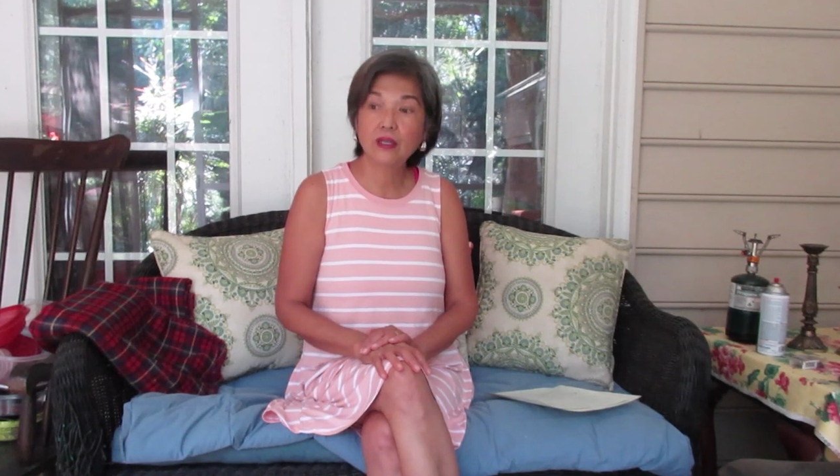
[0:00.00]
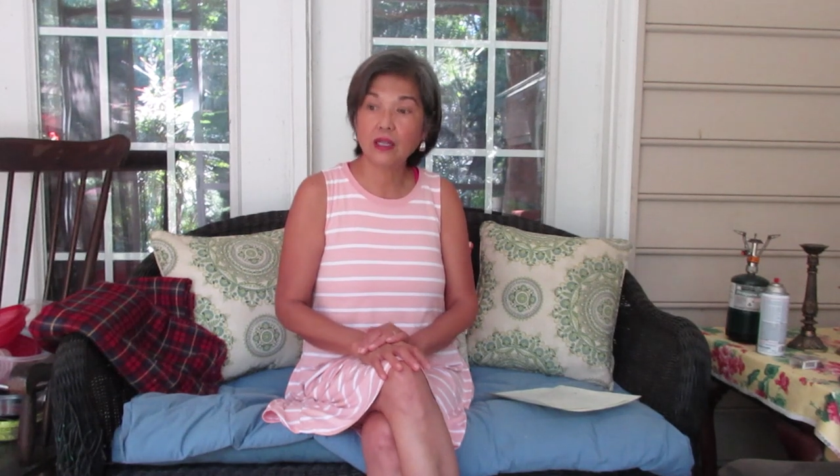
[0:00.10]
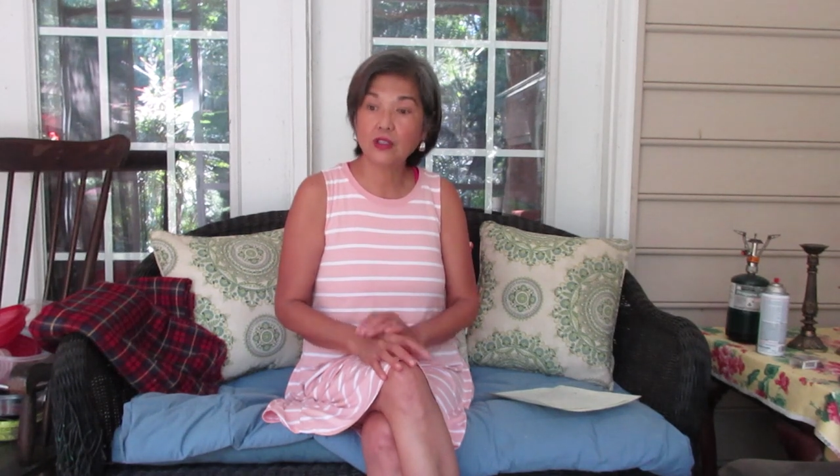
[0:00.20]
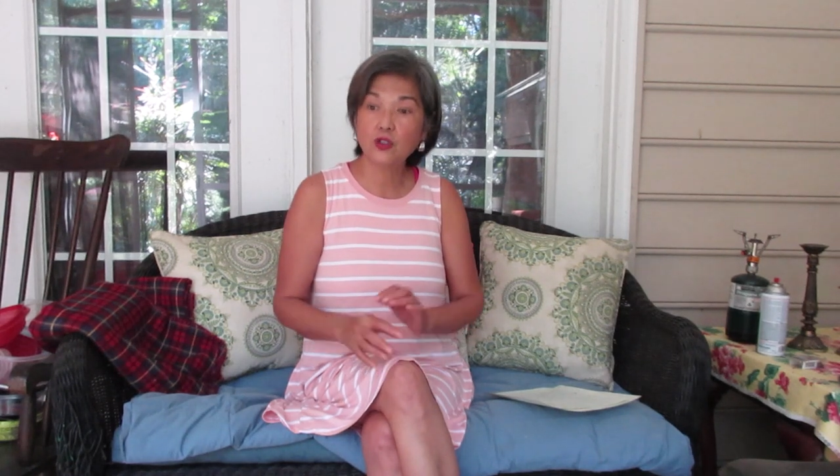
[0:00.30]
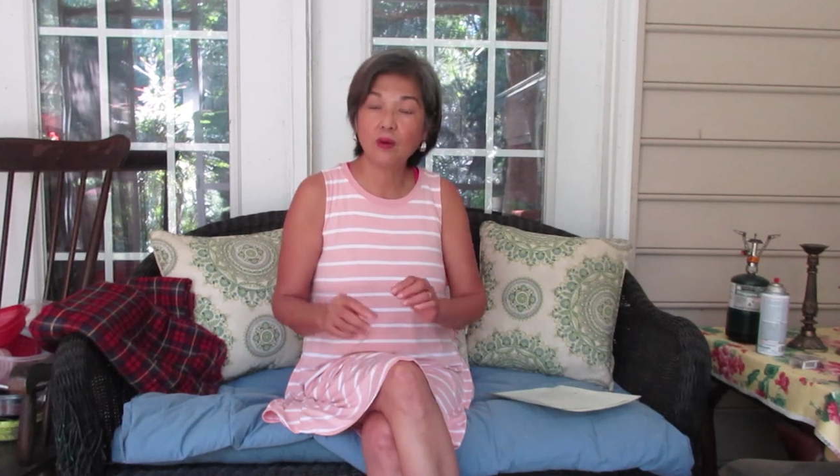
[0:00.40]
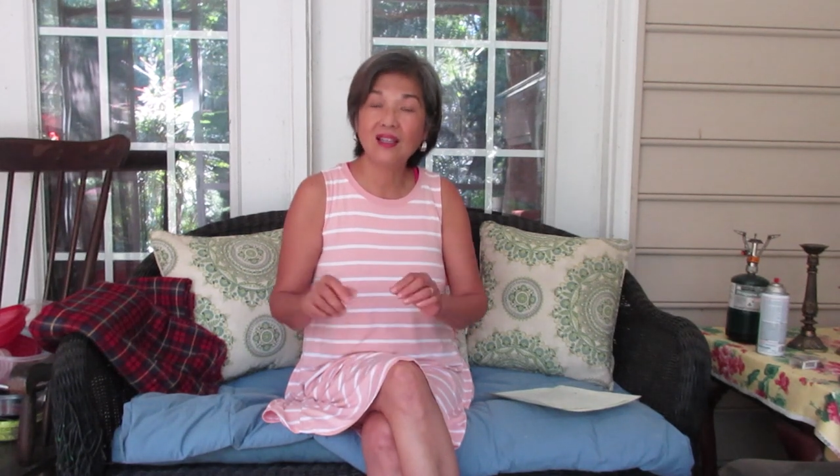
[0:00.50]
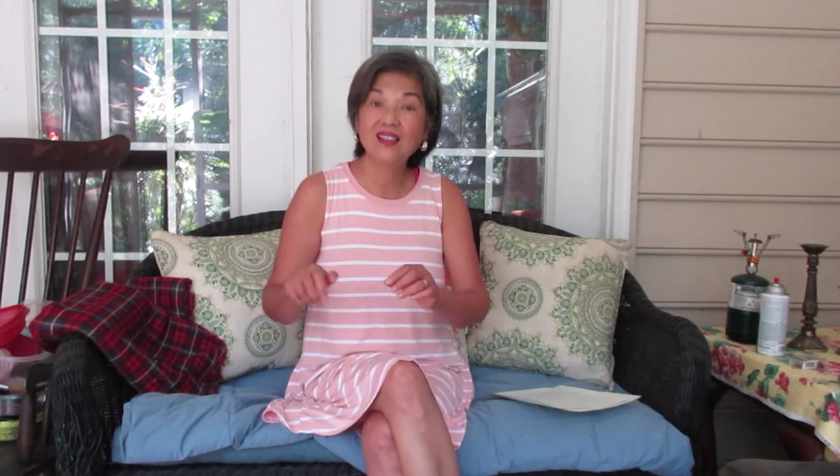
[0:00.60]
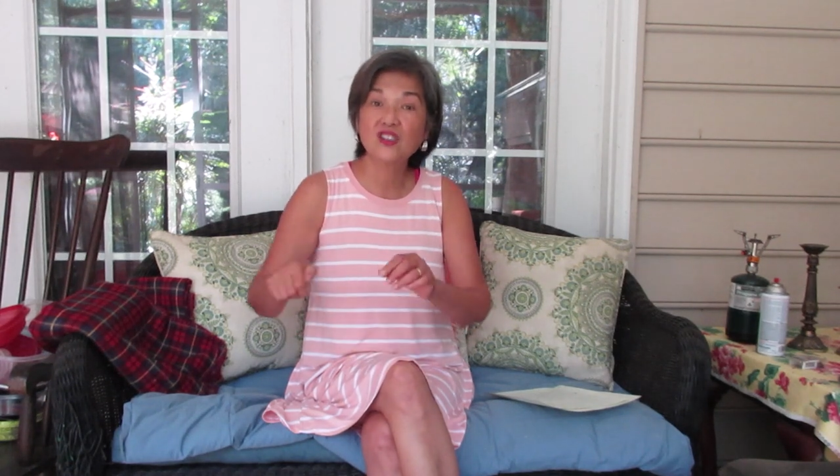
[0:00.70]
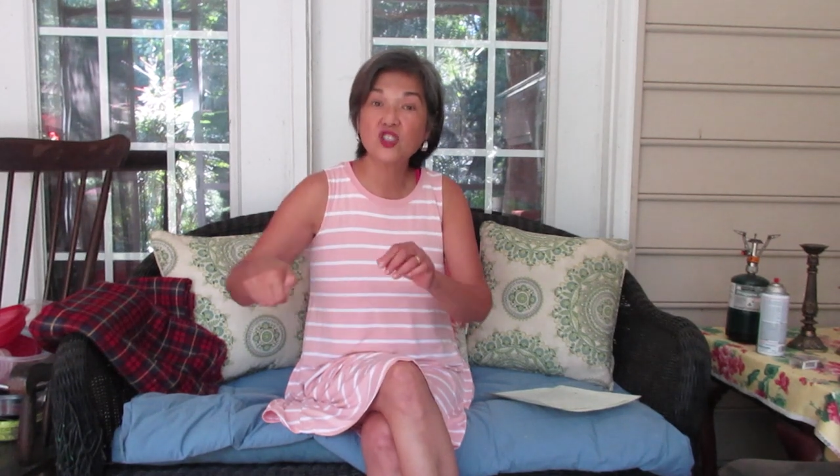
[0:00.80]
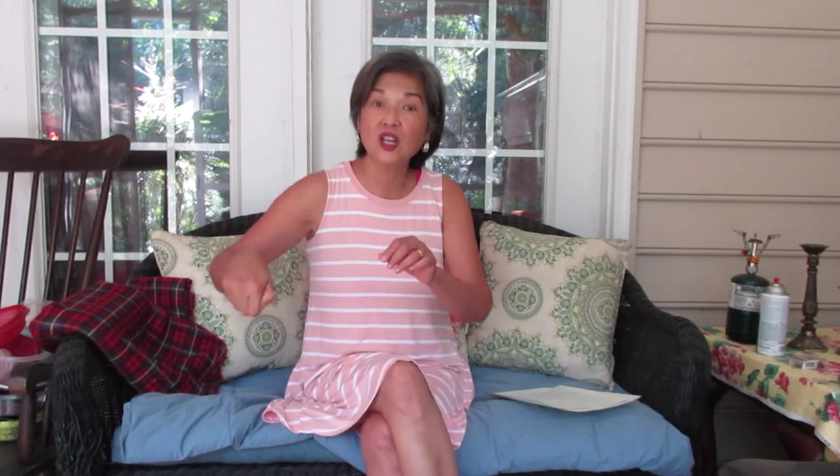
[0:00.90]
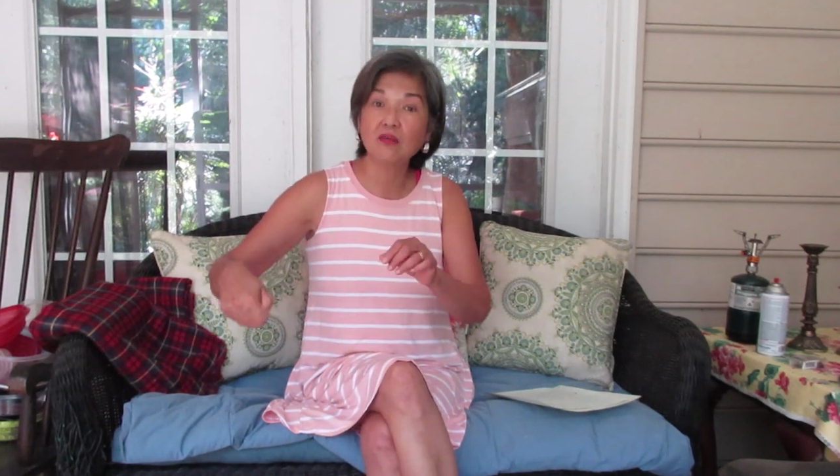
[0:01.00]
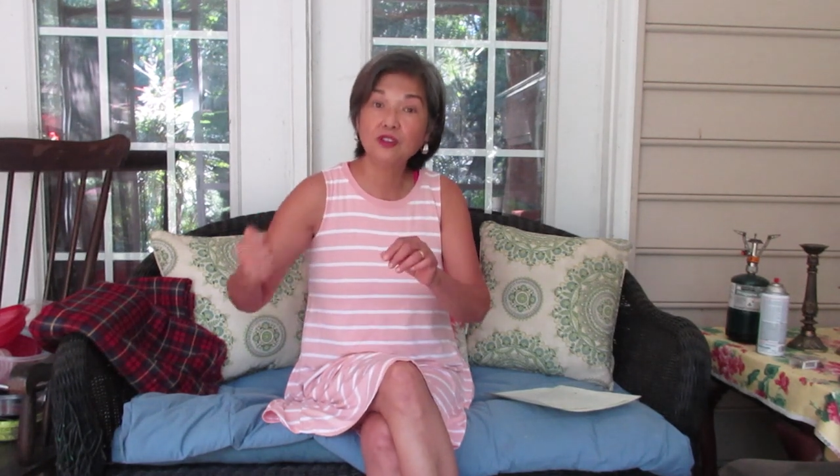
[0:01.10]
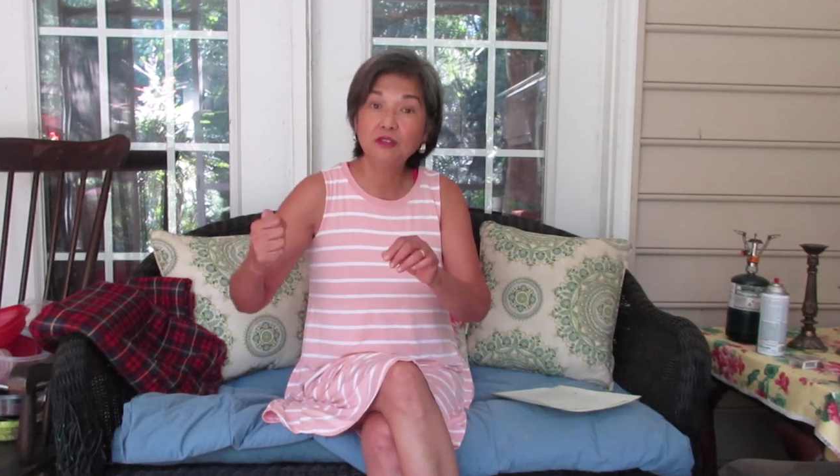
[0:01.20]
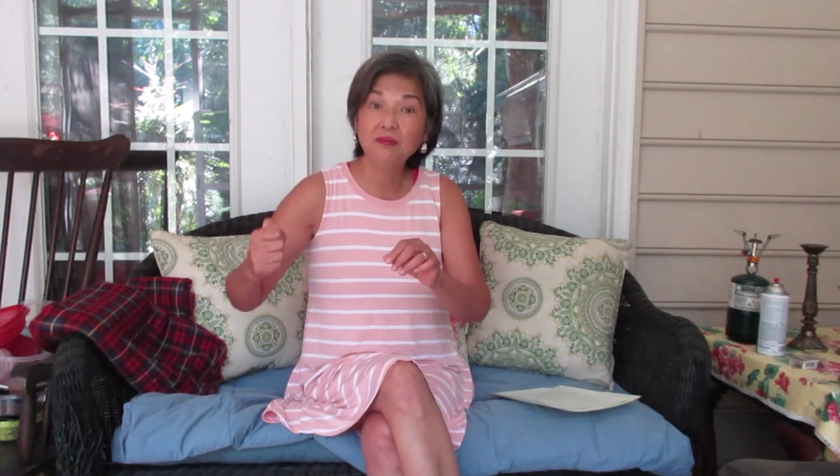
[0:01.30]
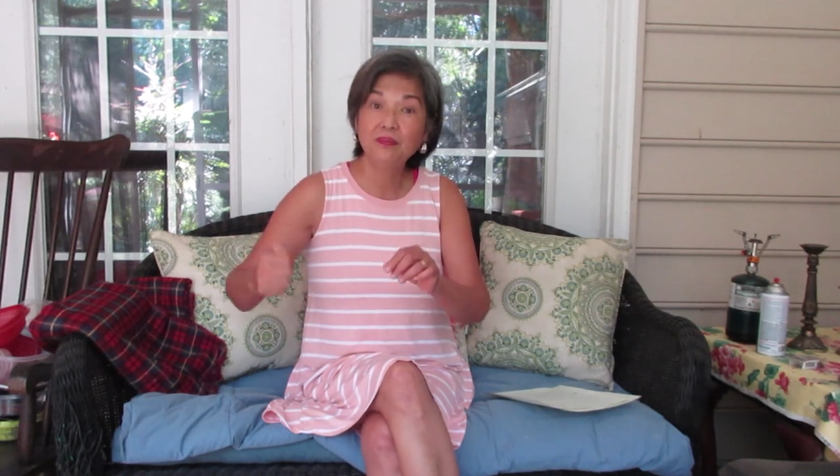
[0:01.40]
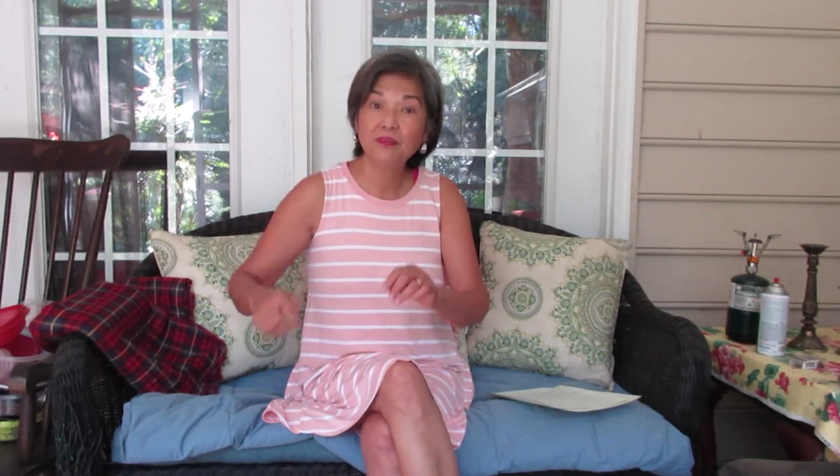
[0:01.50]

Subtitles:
get you a little shovel